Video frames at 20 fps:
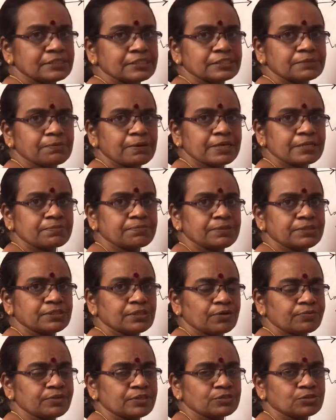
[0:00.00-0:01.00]
the displacement
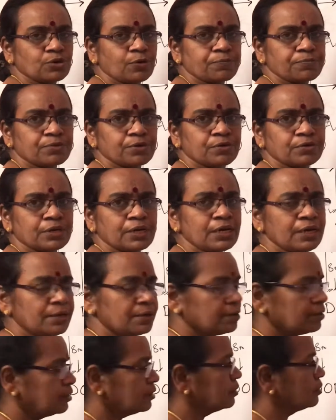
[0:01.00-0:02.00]
of the top
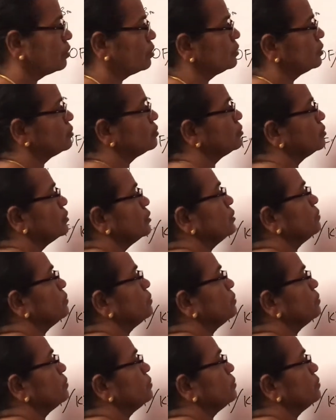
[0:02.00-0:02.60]
story or the